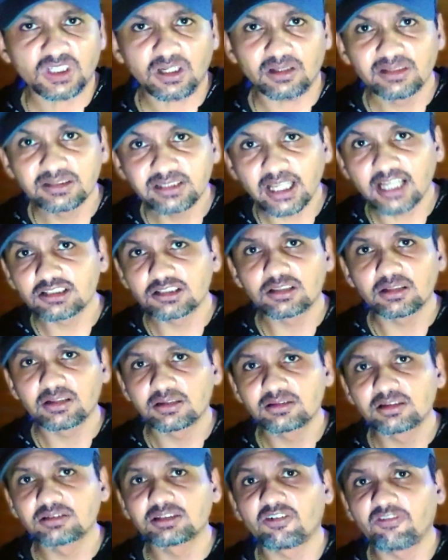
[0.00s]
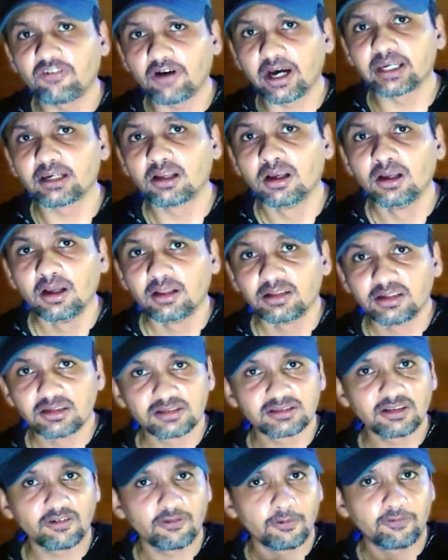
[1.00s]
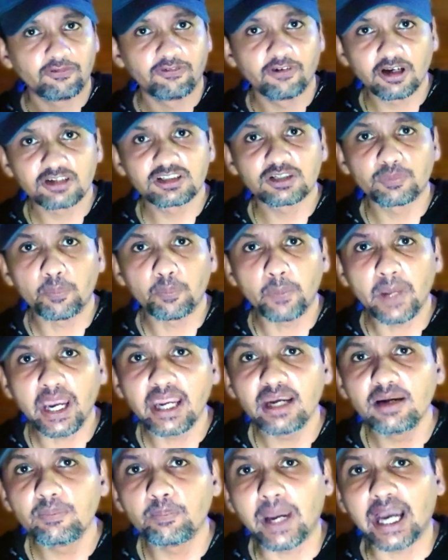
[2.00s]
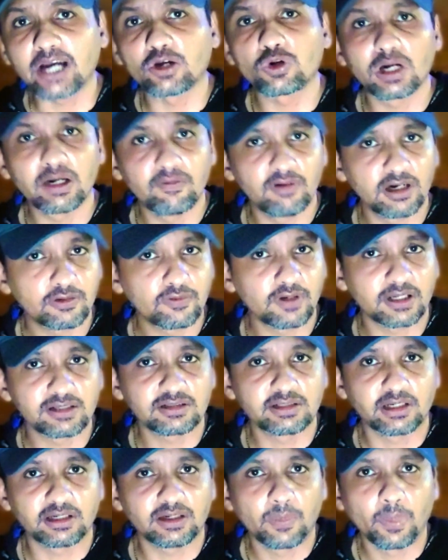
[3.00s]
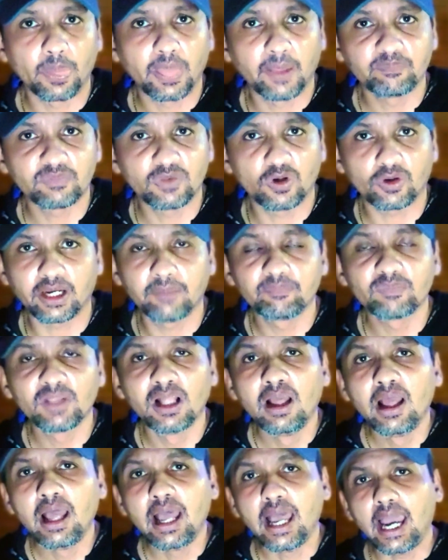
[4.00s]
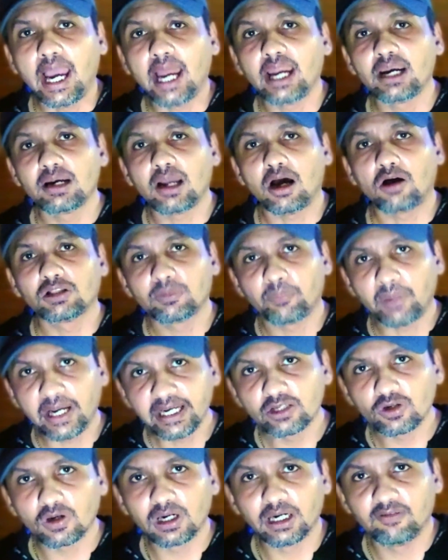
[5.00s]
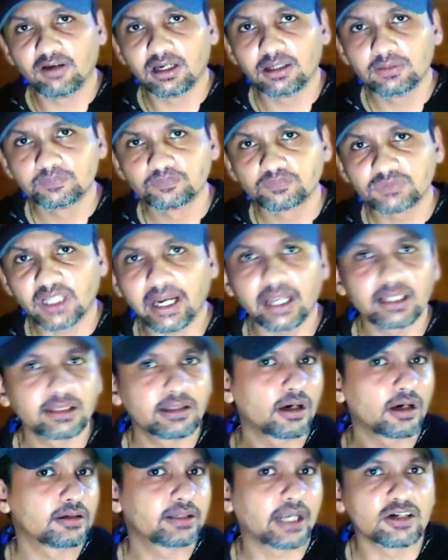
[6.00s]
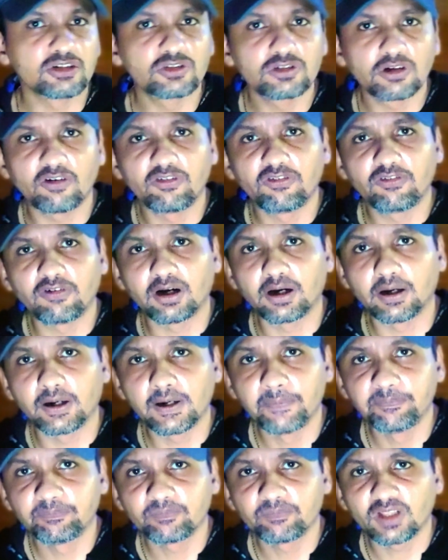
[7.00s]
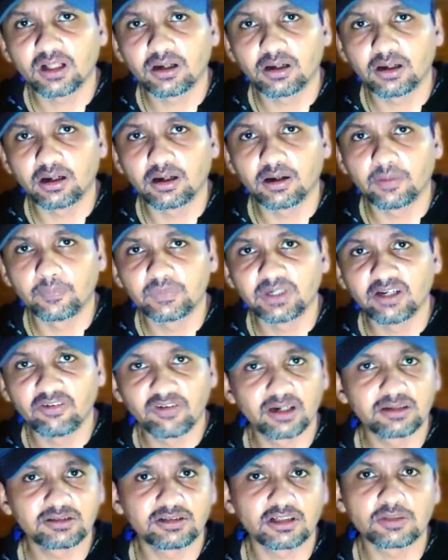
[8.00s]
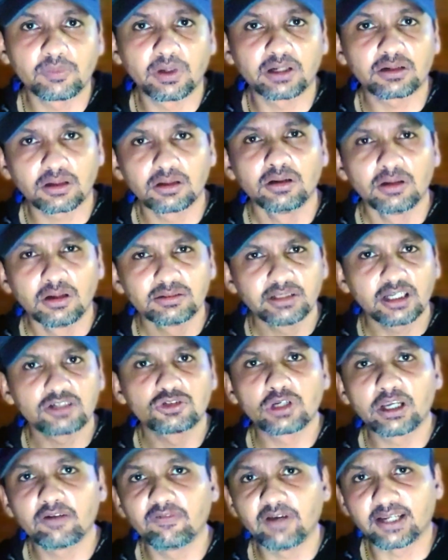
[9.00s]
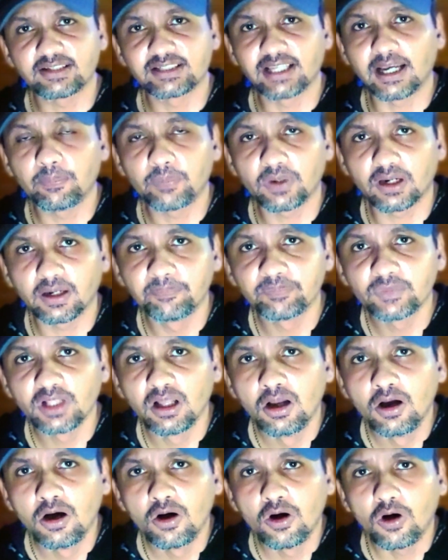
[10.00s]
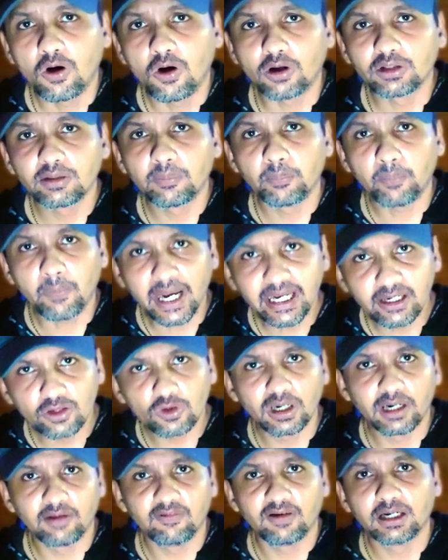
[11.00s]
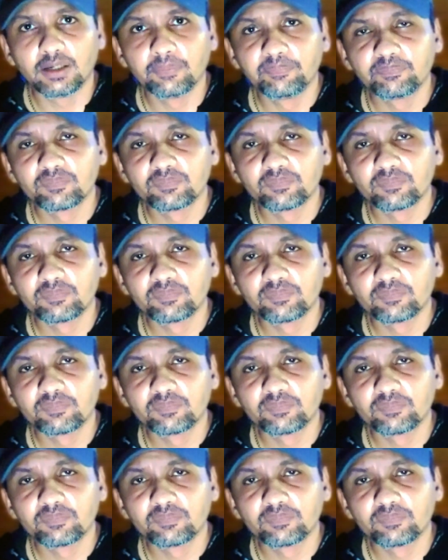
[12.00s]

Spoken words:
This is the first main macro level question. Okay, and on the micro level, again there are tons of differences, but just to give an example, on the micro level,